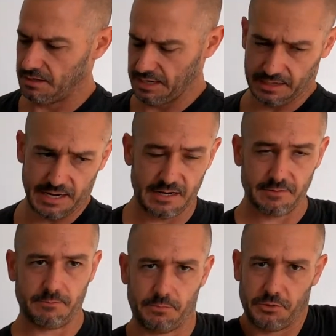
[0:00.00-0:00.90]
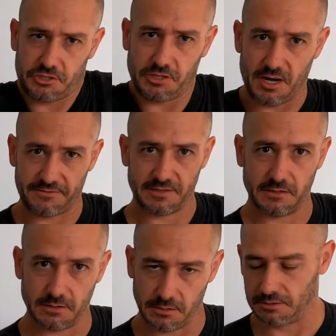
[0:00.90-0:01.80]
and kind of push it off into a
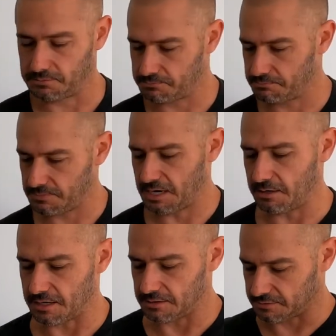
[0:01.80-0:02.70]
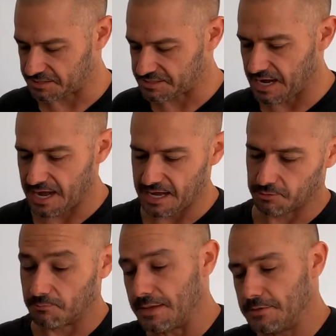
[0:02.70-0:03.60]
little area on the side, or
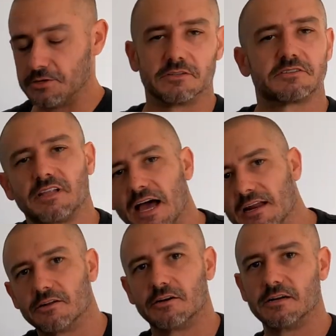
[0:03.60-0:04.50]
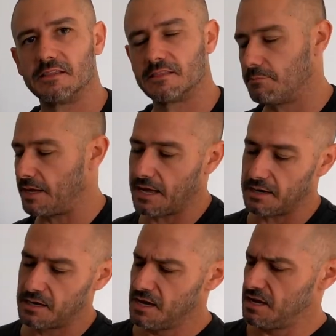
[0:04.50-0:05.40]
maybe you can slide underneath the
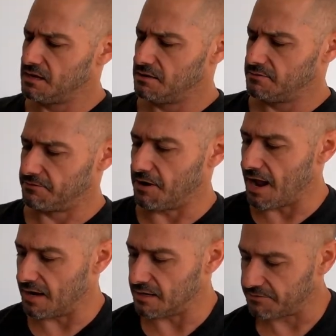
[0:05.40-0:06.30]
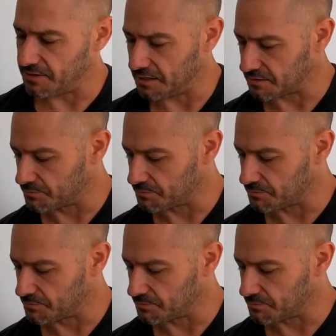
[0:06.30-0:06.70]
bed, variety of things.